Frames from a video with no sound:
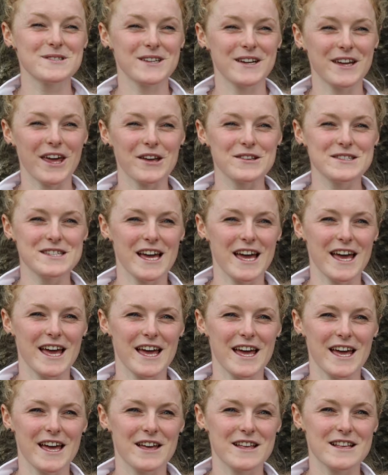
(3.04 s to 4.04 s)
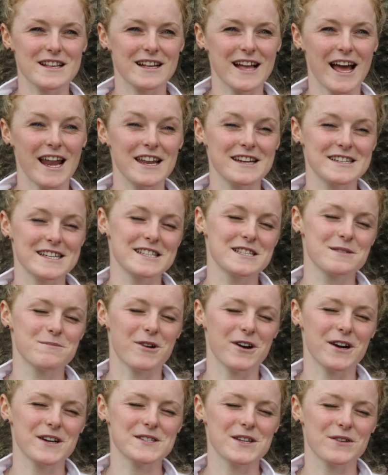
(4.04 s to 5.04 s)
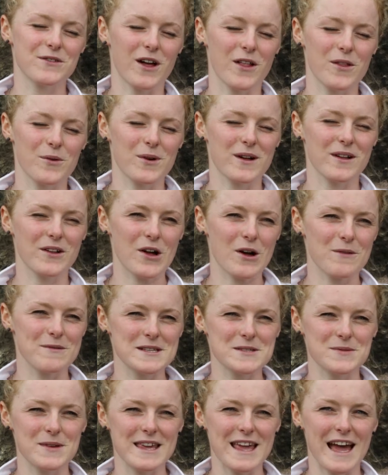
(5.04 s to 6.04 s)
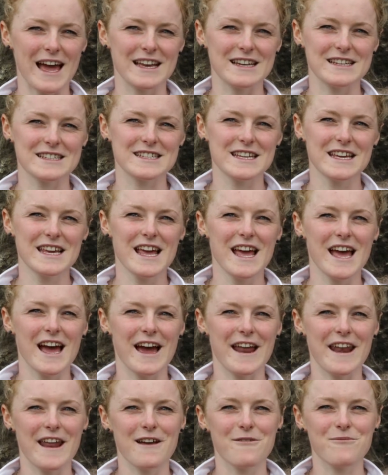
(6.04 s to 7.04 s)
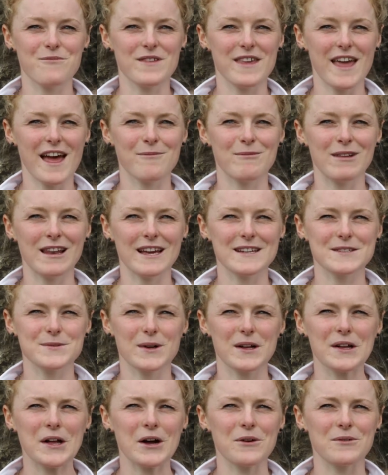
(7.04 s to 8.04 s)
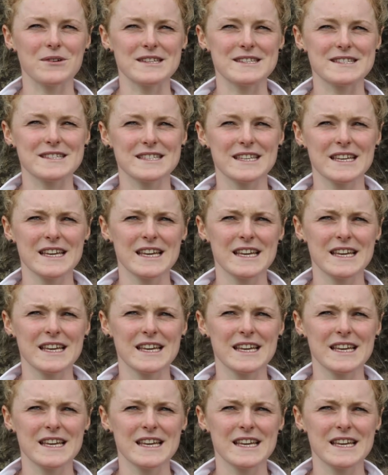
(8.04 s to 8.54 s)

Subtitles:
So I go to Canada tomorrow, so I've got the World Cup this weekend. And yeah, my last World Cup was